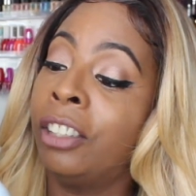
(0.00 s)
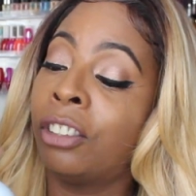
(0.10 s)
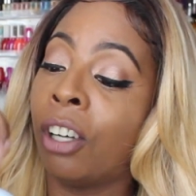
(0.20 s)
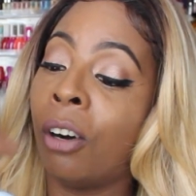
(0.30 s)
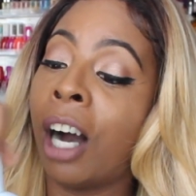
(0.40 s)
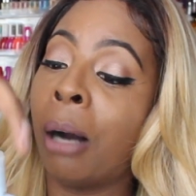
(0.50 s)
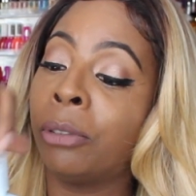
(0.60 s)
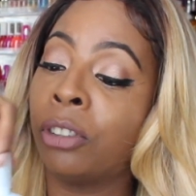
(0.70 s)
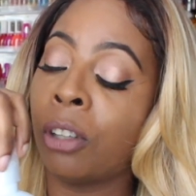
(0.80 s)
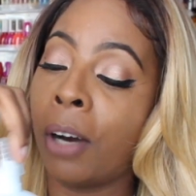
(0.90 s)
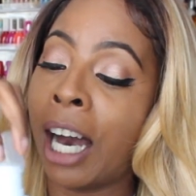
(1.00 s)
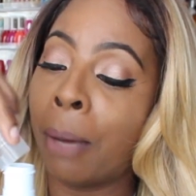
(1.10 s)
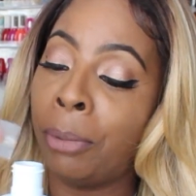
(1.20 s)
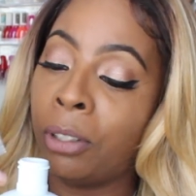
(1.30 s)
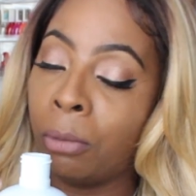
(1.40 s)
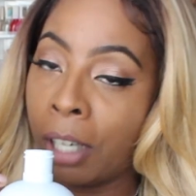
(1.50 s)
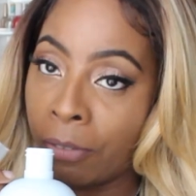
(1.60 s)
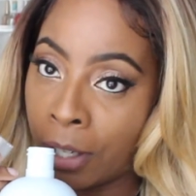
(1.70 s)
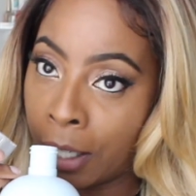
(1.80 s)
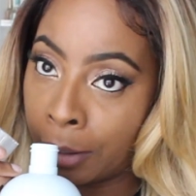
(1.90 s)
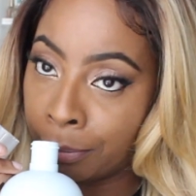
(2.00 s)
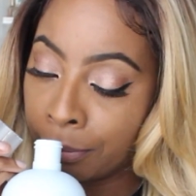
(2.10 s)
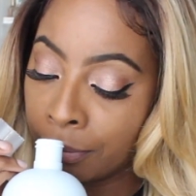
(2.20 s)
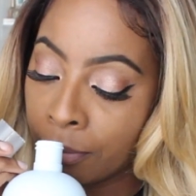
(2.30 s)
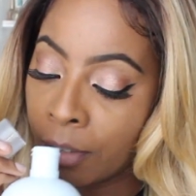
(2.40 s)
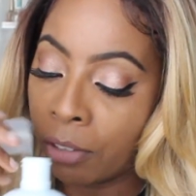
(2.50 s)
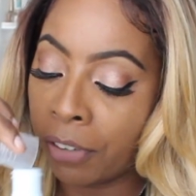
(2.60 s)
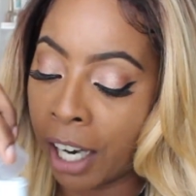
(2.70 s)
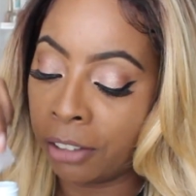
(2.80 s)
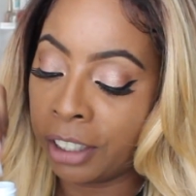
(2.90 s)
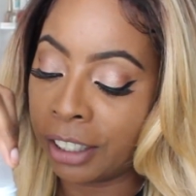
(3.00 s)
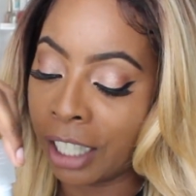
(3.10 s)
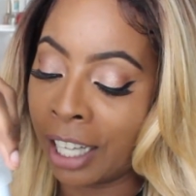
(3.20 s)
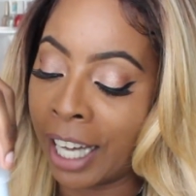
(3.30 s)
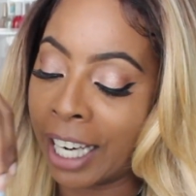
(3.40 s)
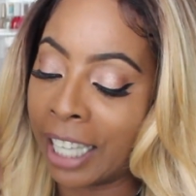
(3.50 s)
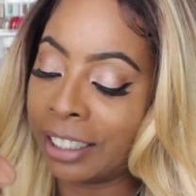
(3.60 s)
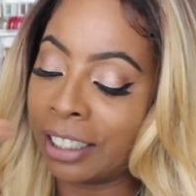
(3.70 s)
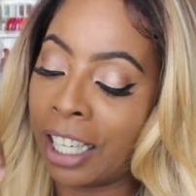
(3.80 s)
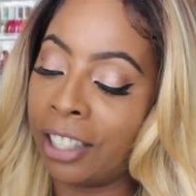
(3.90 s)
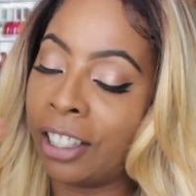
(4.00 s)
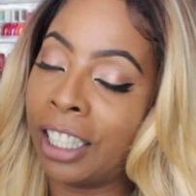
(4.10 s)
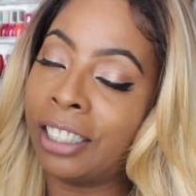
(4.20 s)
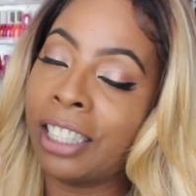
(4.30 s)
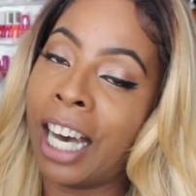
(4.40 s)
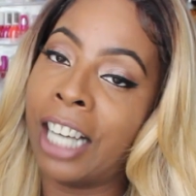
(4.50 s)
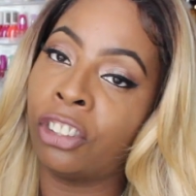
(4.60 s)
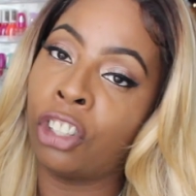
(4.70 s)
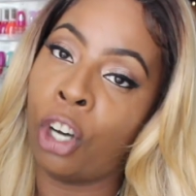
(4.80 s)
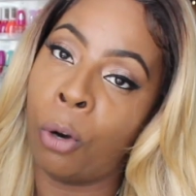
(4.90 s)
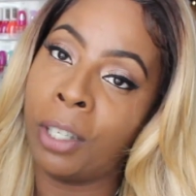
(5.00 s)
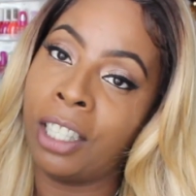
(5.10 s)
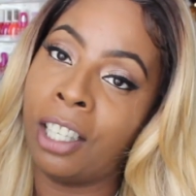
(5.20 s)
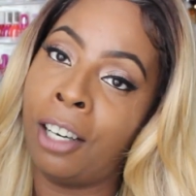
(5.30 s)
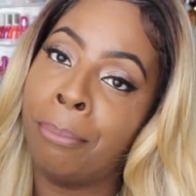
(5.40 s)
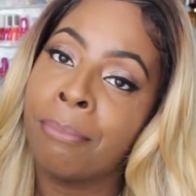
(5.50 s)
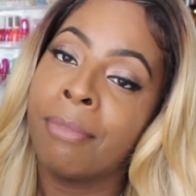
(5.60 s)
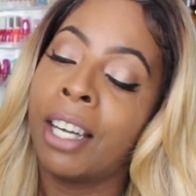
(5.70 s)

So I was so happy to have um found this, and like I said, this has coconut